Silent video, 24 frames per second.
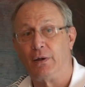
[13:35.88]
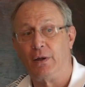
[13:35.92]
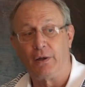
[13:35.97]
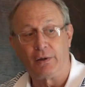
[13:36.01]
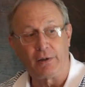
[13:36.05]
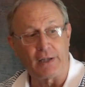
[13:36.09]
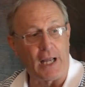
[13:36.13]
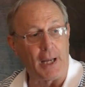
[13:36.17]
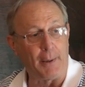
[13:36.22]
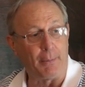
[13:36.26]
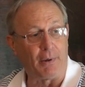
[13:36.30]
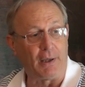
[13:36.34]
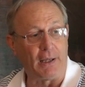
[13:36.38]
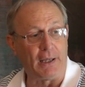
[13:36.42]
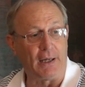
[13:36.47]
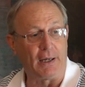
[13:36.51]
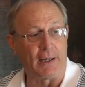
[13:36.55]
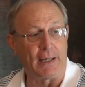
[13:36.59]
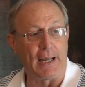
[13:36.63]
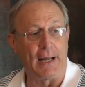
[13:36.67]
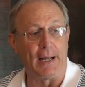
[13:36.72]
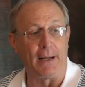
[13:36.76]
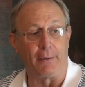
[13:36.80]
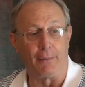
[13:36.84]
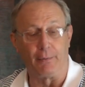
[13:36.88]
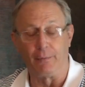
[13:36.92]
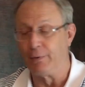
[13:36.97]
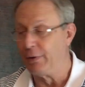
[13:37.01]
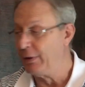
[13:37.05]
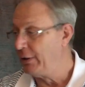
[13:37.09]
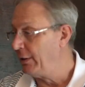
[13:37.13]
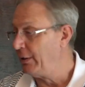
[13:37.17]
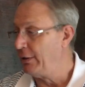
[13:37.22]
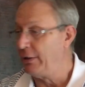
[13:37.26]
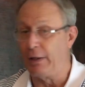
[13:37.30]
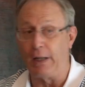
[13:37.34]
Cabling again,
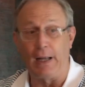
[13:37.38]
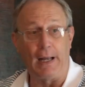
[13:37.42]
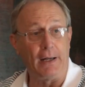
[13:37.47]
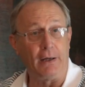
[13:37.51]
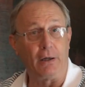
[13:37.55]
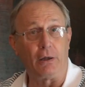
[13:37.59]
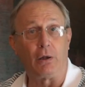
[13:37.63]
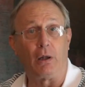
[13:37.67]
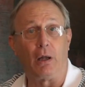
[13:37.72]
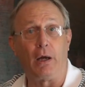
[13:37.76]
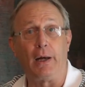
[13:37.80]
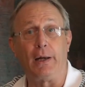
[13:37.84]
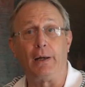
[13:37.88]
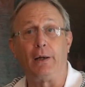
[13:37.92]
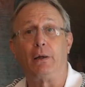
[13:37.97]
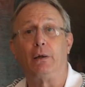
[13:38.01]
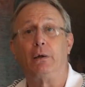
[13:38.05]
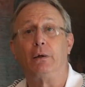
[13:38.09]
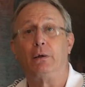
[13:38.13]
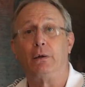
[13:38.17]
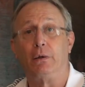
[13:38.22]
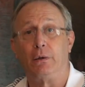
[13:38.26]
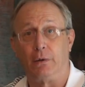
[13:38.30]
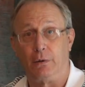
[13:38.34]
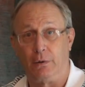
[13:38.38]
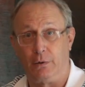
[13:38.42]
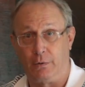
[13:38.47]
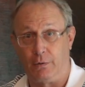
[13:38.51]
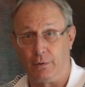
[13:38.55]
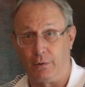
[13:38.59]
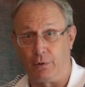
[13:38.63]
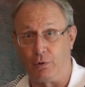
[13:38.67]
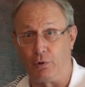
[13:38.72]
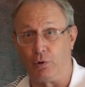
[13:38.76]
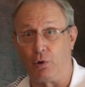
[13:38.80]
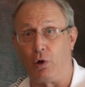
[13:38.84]
Incline,
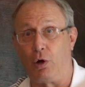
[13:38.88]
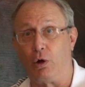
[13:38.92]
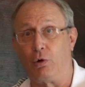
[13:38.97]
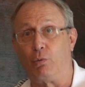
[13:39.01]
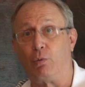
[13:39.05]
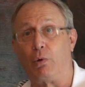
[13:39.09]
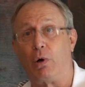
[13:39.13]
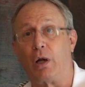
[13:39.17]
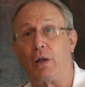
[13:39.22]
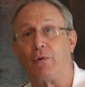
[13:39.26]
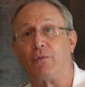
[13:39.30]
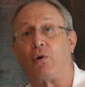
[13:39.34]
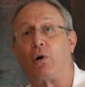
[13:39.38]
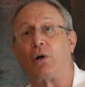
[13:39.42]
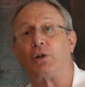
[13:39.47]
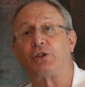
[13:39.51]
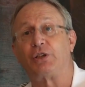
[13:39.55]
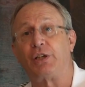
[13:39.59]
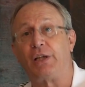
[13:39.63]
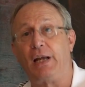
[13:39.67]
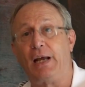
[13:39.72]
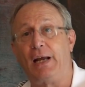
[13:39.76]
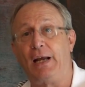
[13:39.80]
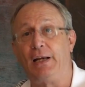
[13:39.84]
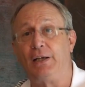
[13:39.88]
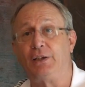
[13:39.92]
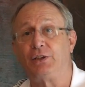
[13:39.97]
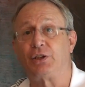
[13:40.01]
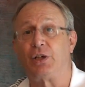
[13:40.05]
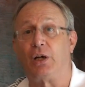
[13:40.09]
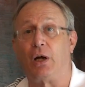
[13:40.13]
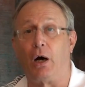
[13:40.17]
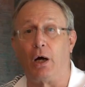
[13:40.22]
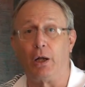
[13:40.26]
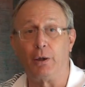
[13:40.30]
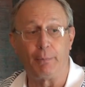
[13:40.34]
long run of RCAs,
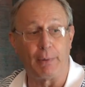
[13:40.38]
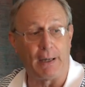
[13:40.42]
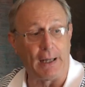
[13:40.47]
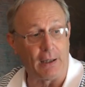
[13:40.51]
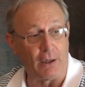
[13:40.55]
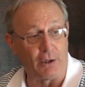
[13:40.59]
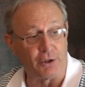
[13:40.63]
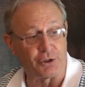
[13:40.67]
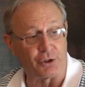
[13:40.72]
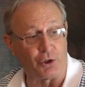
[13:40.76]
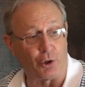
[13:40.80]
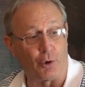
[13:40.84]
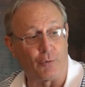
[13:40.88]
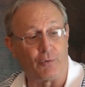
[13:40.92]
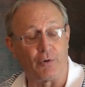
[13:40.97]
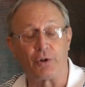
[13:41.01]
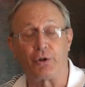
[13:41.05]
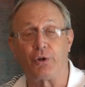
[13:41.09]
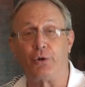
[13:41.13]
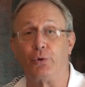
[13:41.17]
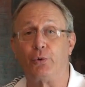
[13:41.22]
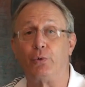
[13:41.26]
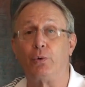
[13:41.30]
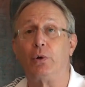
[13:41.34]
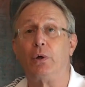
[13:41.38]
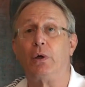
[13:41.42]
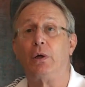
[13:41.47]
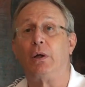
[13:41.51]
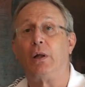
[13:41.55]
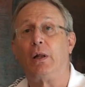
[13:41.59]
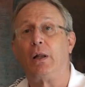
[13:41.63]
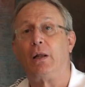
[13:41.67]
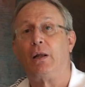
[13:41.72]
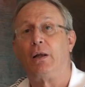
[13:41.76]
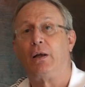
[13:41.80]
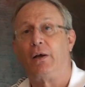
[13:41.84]
unbalanced over to
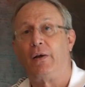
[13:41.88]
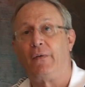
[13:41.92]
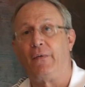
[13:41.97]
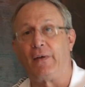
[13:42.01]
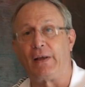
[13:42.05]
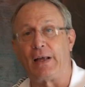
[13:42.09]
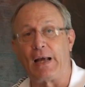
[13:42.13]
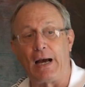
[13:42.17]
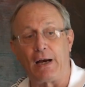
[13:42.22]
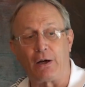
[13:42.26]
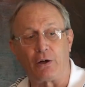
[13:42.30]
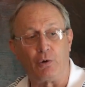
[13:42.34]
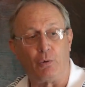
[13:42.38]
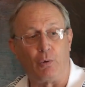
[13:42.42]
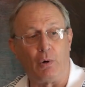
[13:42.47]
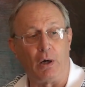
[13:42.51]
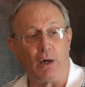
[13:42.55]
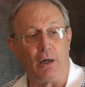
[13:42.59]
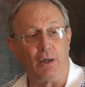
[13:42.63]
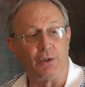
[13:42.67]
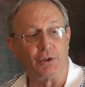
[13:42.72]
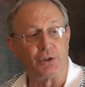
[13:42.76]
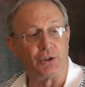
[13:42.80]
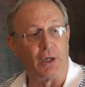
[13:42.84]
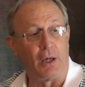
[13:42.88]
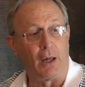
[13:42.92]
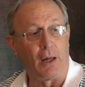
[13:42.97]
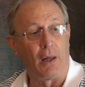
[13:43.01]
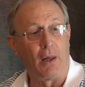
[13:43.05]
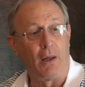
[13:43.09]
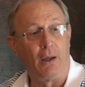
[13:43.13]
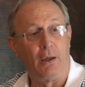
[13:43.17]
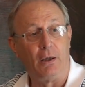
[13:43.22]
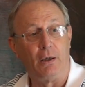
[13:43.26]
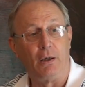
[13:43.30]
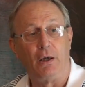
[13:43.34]
the Gakuans.
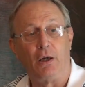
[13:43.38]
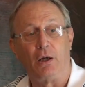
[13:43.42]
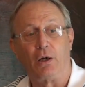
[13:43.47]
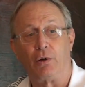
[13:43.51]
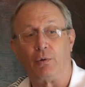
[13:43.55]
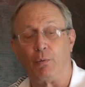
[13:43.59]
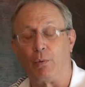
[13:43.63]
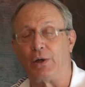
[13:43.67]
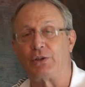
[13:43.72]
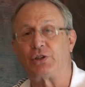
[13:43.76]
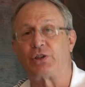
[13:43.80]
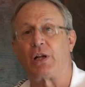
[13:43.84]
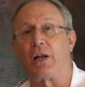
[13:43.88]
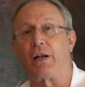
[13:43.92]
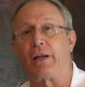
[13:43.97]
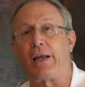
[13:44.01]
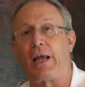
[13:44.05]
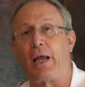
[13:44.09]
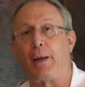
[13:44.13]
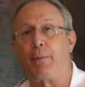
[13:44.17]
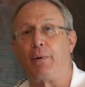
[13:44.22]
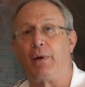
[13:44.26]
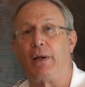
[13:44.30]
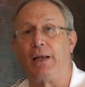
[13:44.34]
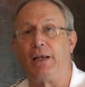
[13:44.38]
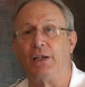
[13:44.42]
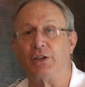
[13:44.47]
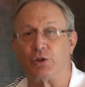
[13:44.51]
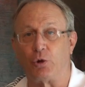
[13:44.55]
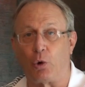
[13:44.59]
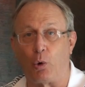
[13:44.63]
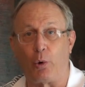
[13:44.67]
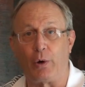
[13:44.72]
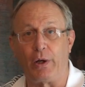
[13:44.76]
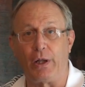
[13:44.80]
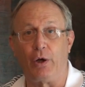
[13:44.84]
The rest of the cabling is
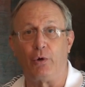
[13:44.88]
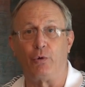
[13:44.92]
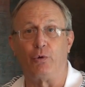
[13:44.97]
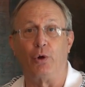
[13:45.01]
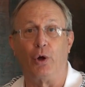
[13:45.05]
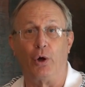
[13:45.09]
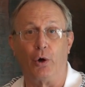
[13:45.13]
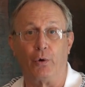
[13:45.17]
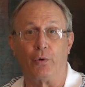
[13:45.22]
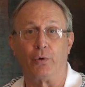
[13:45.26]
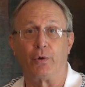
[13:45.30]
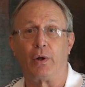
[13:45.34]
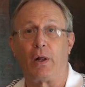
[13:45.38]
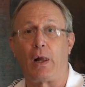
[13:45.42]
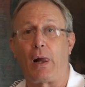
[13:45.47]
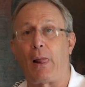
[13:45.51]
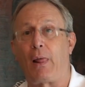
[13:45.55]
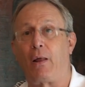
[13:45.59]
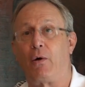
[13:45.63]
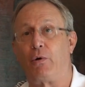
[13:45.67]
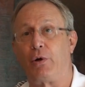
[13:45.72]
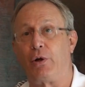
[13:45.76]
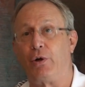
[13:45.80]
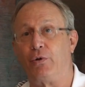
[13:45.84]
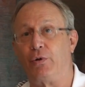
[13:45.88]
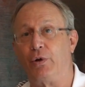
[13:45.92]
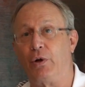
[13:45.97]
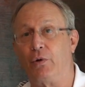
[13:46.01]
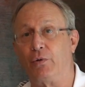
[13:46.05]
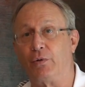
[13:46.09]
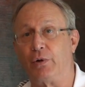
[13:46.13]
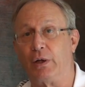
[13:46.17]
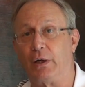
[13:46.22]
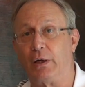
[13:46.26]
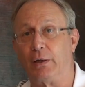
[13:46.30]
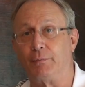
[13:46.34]
Audio Note
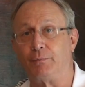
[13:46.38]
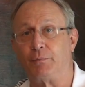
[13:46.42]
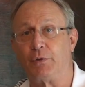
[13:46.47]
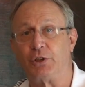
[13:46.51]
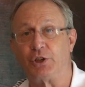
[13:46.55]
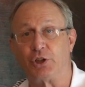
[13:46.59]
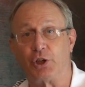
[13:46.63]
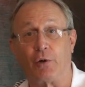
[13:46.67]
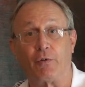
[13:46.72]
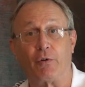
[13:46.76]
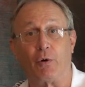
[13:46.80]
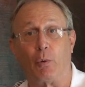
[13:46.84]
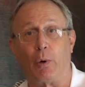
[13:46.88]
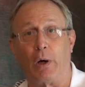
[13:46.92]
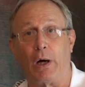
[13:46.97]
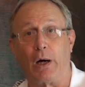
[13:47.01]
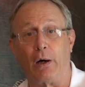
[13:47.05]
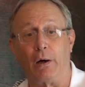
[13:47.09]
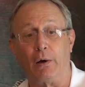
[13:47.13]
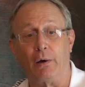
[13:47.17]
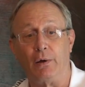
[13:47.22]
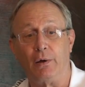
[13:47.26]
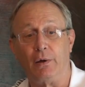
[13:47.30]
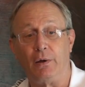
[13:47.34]
silver wire.